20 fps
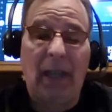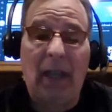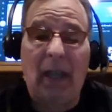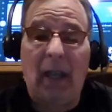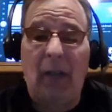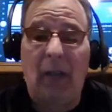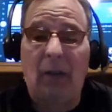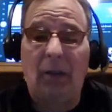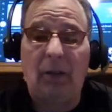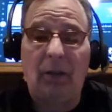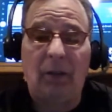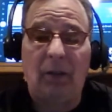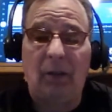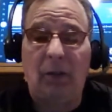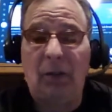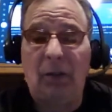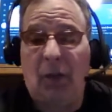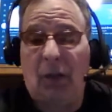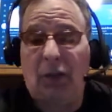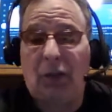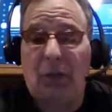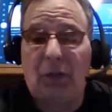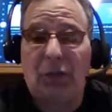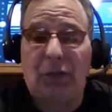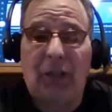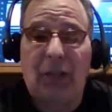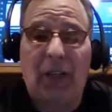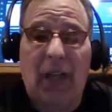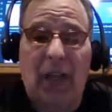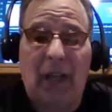now, who knows what
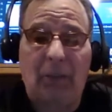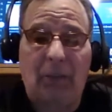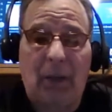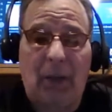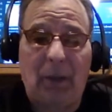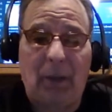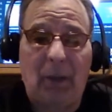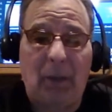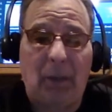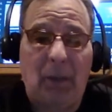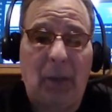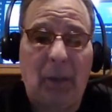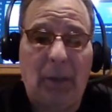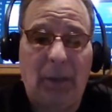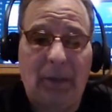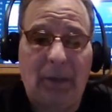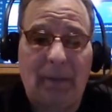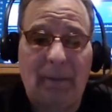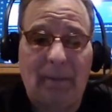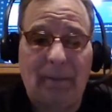you got? Probably a puppet.